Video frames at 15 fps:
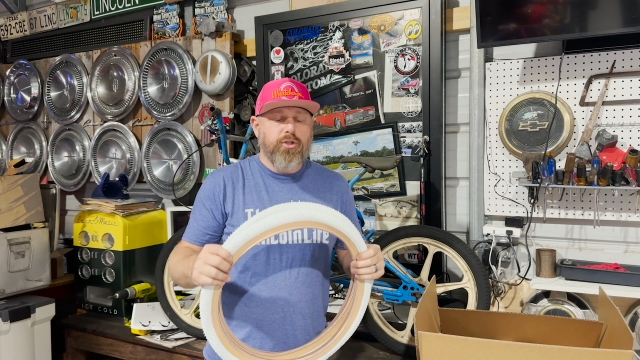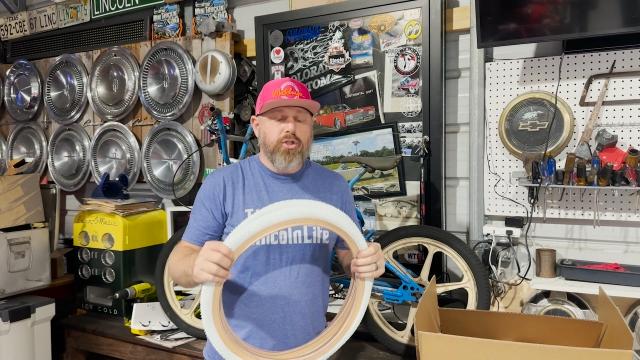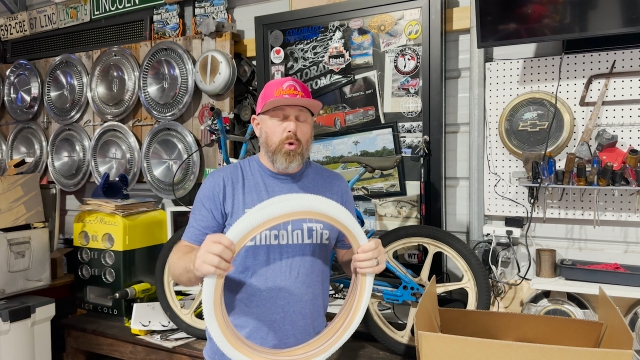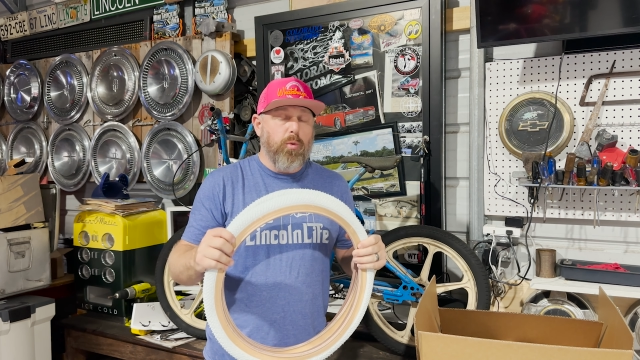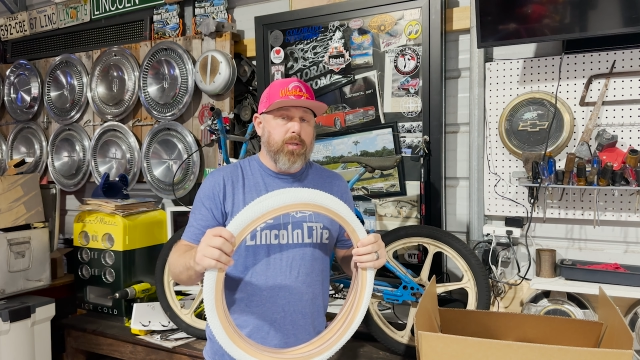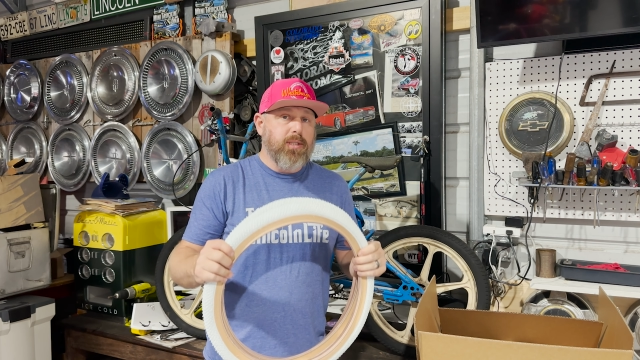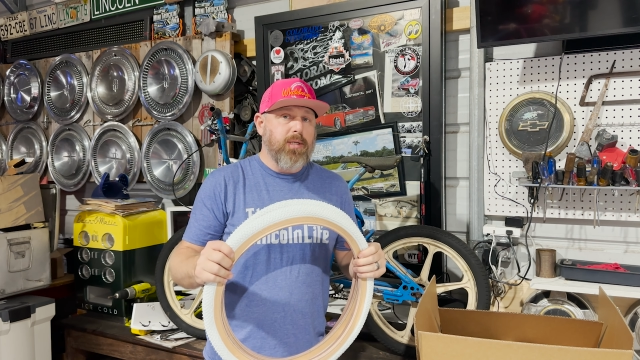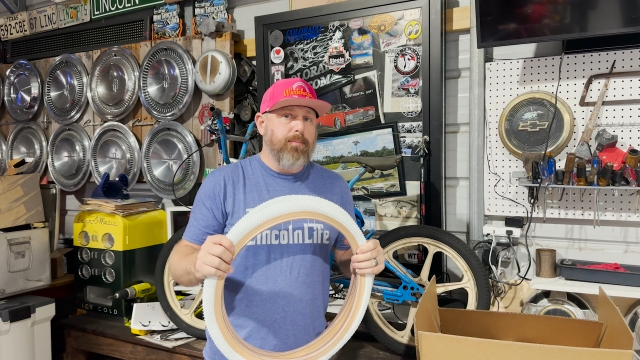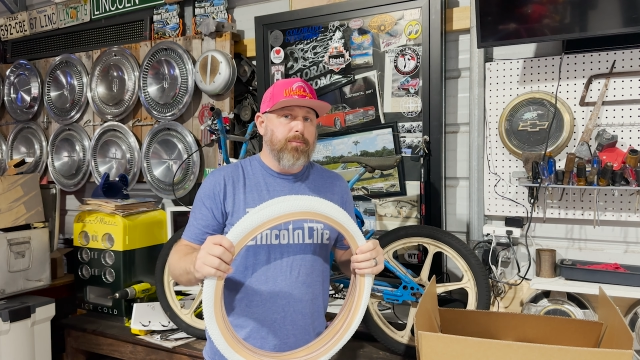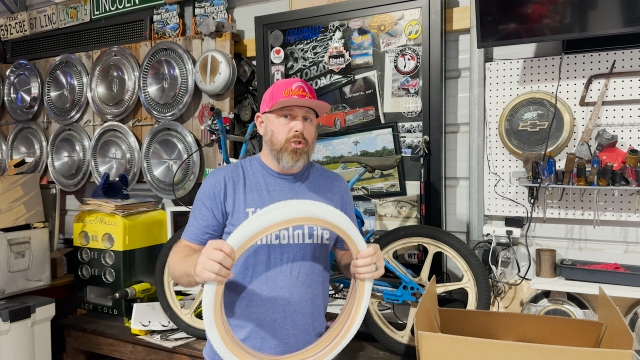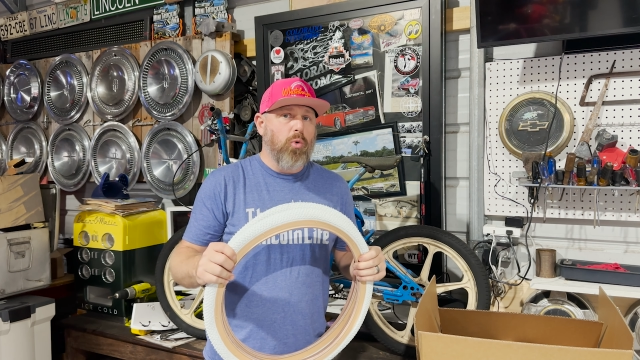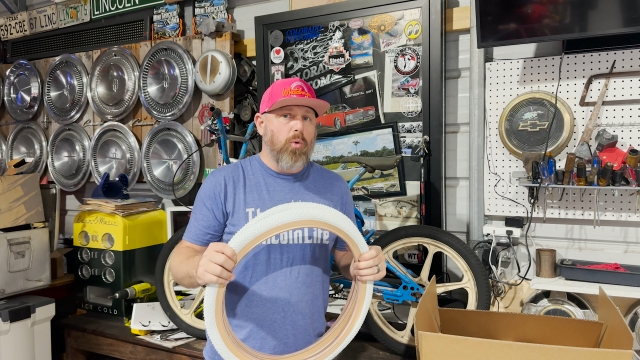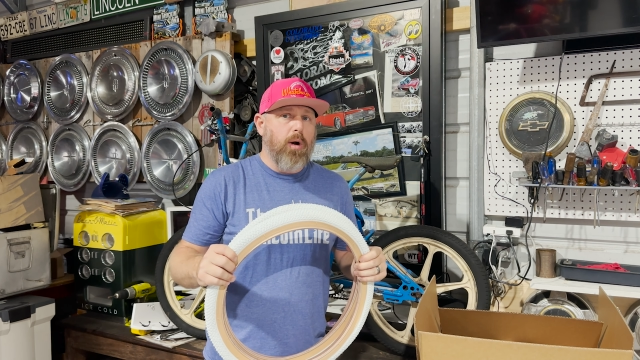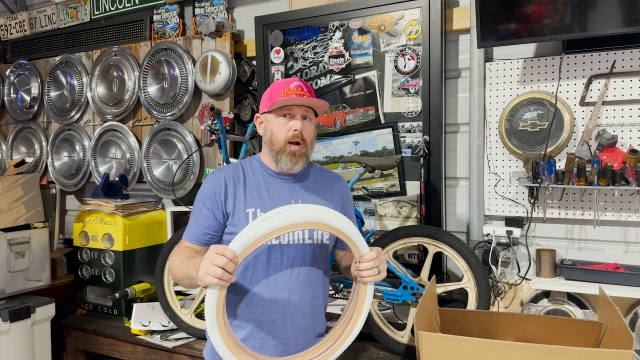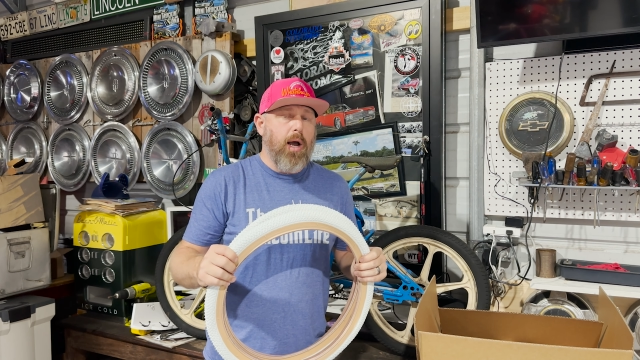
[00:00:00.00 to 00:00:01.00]
There was some
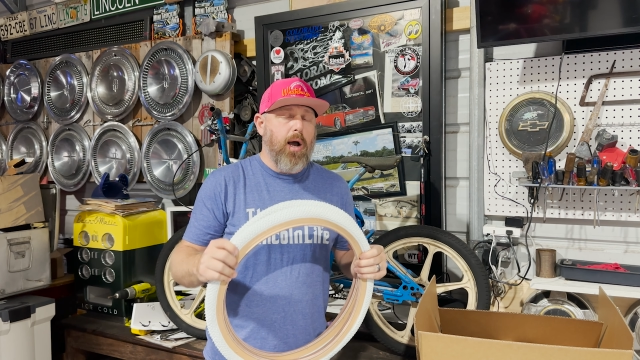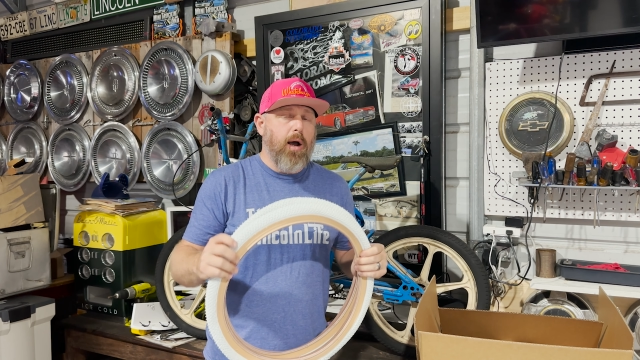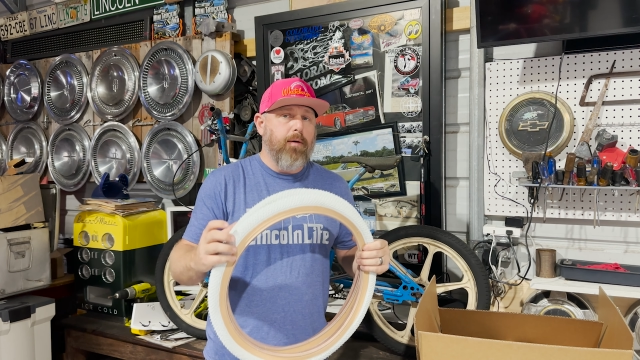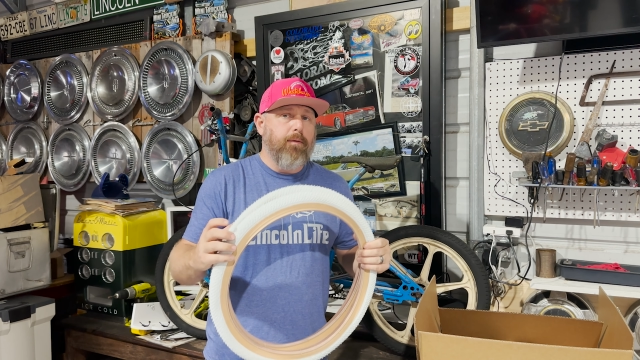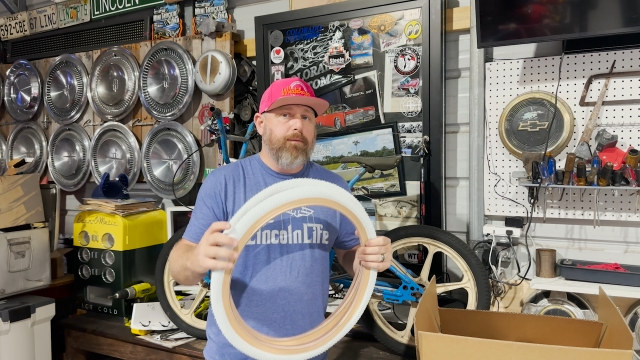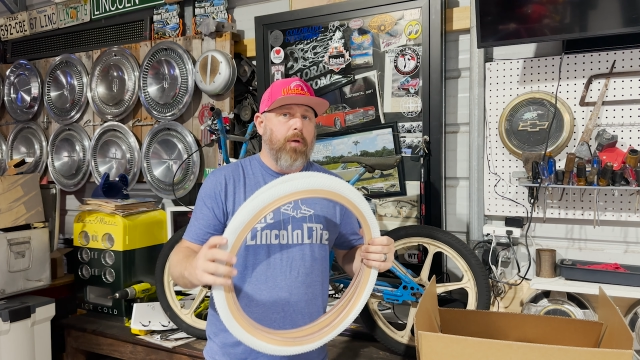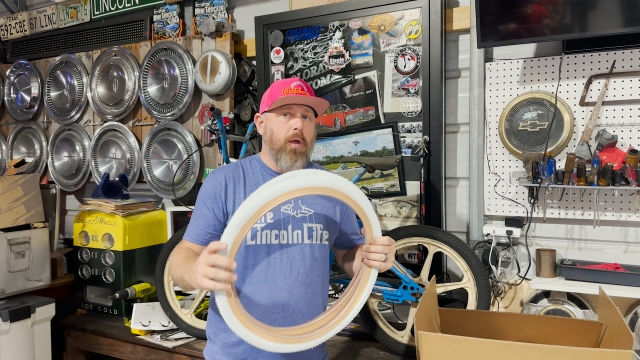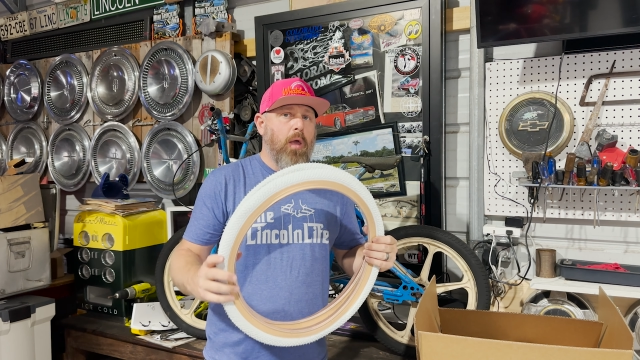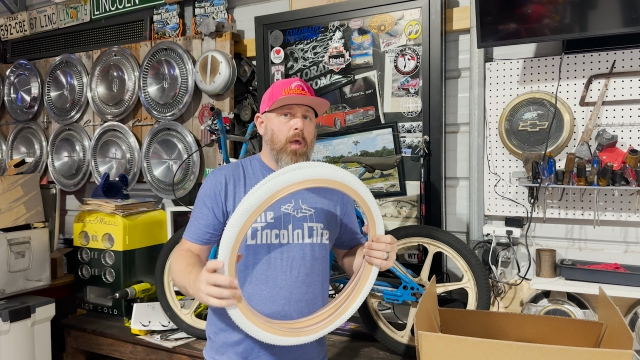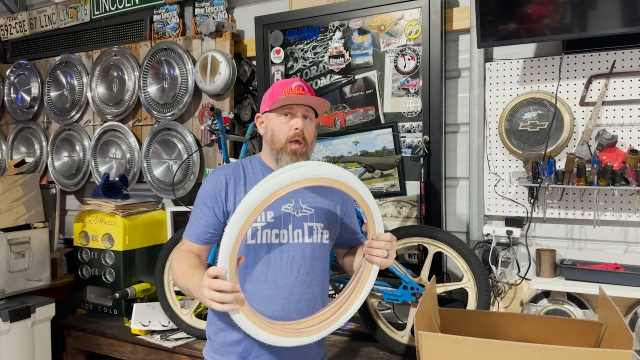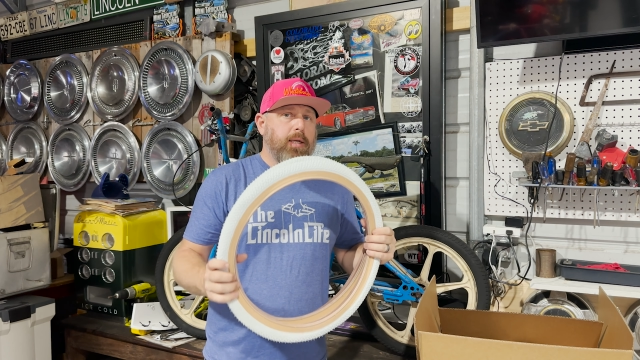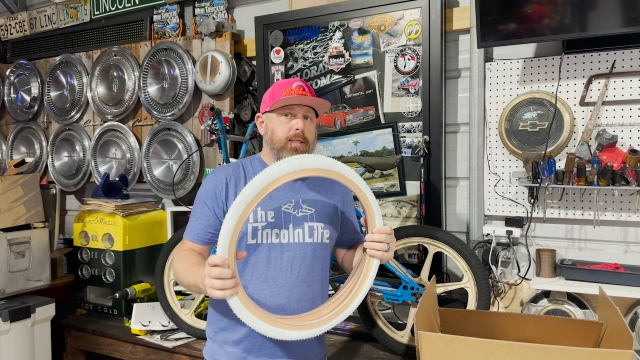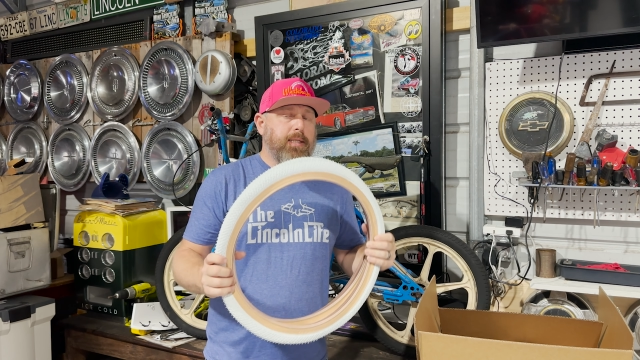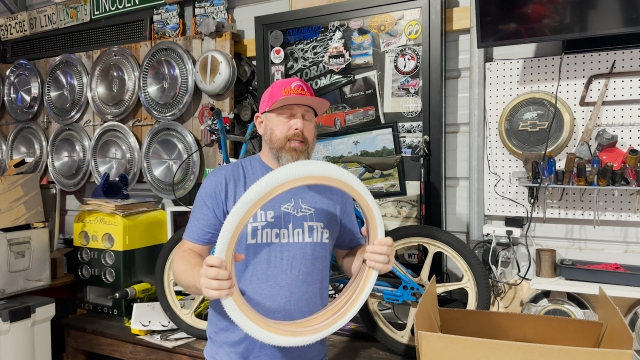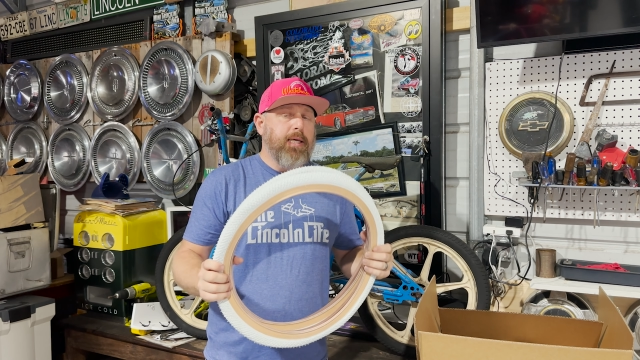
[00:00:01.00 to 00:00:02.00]
sort of
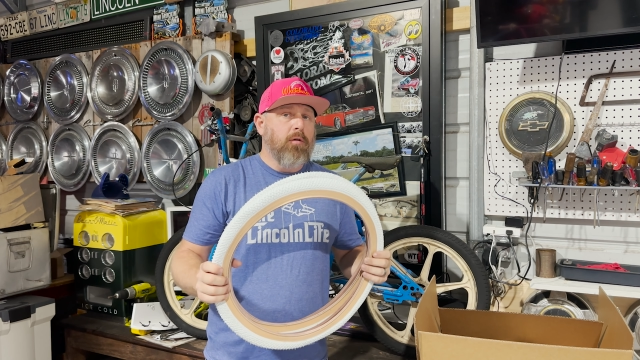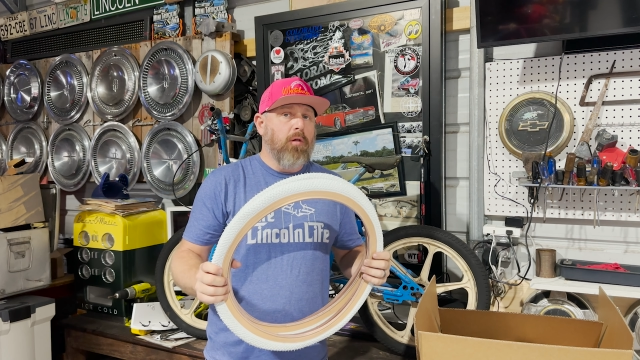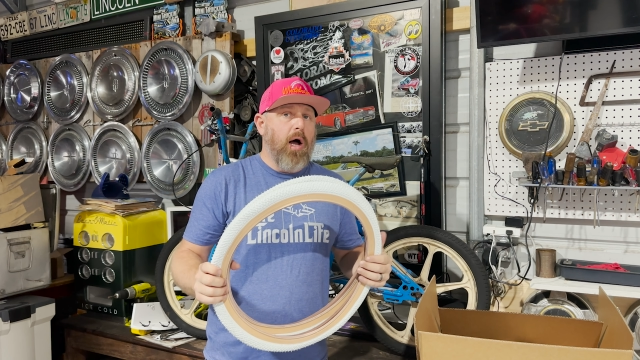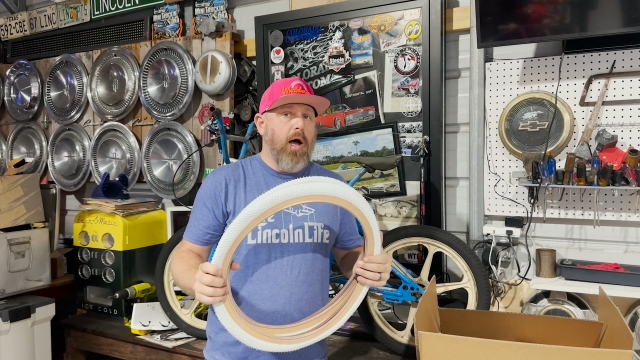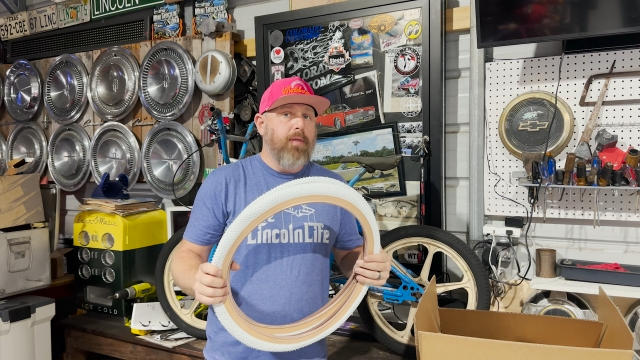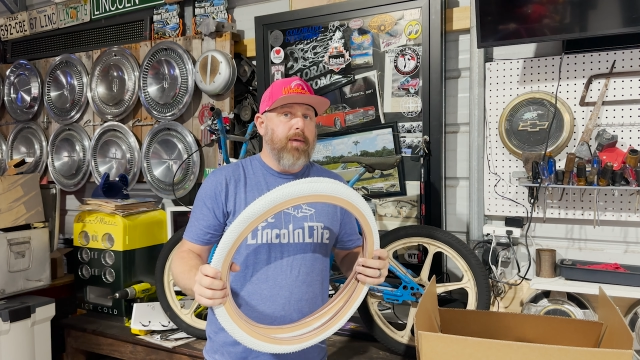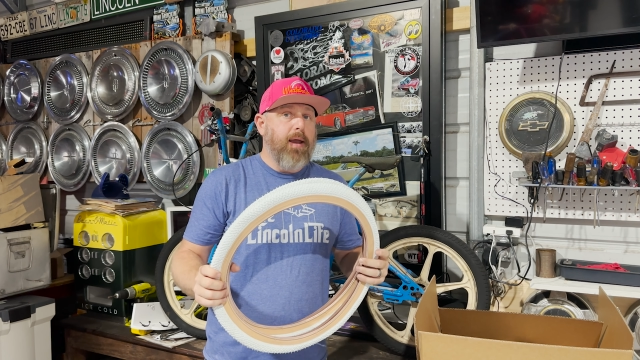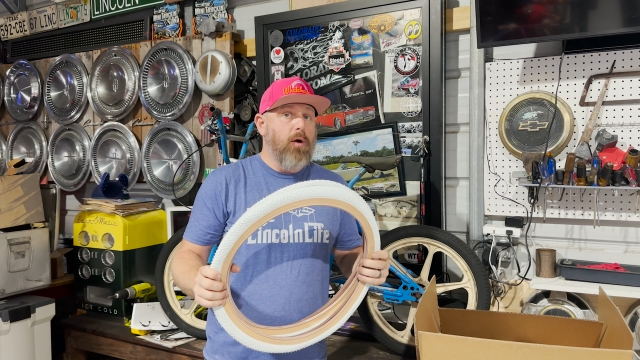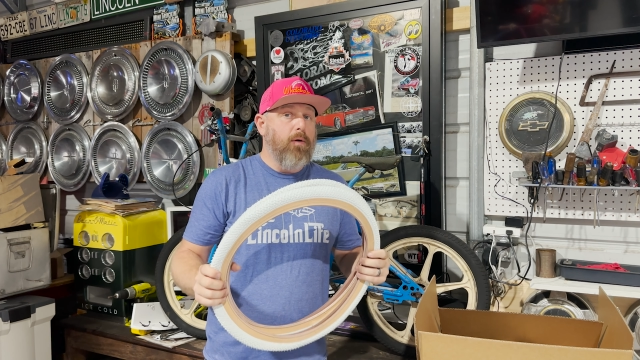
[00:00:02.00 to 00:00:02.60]
deal on there.